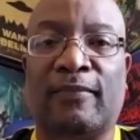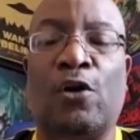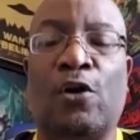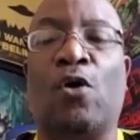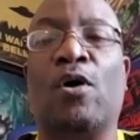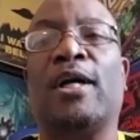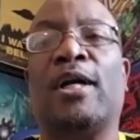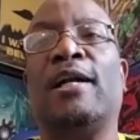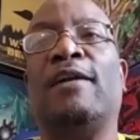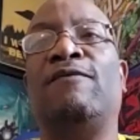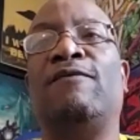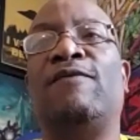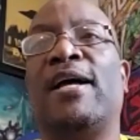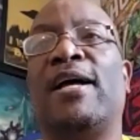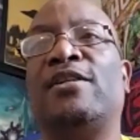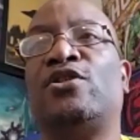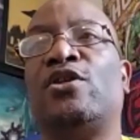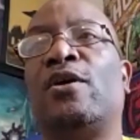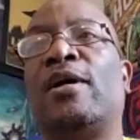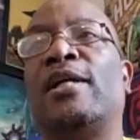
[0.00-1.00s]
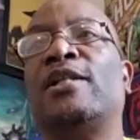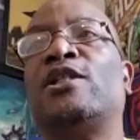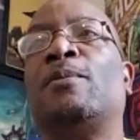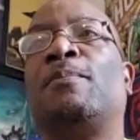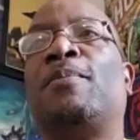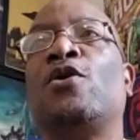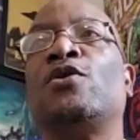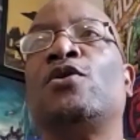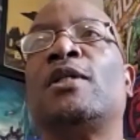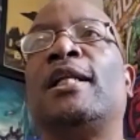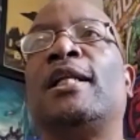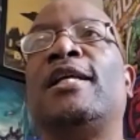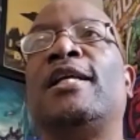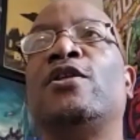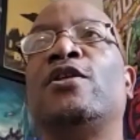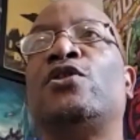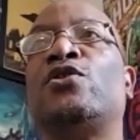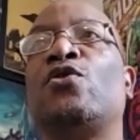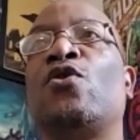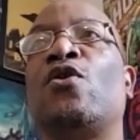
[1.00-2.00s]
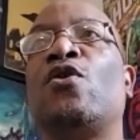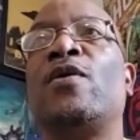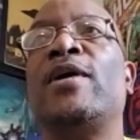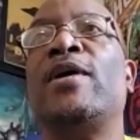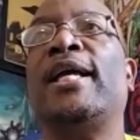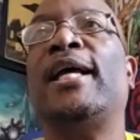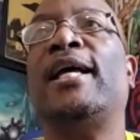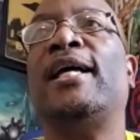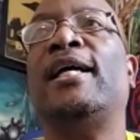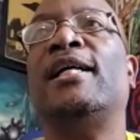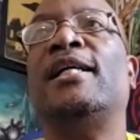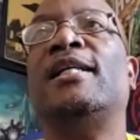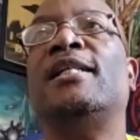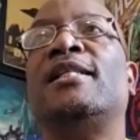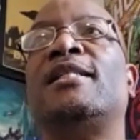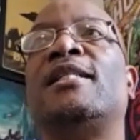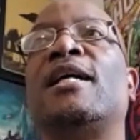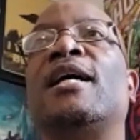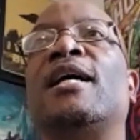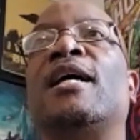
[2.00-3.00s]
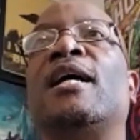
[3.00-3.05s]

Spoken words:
on an adventure, and supposedly the story is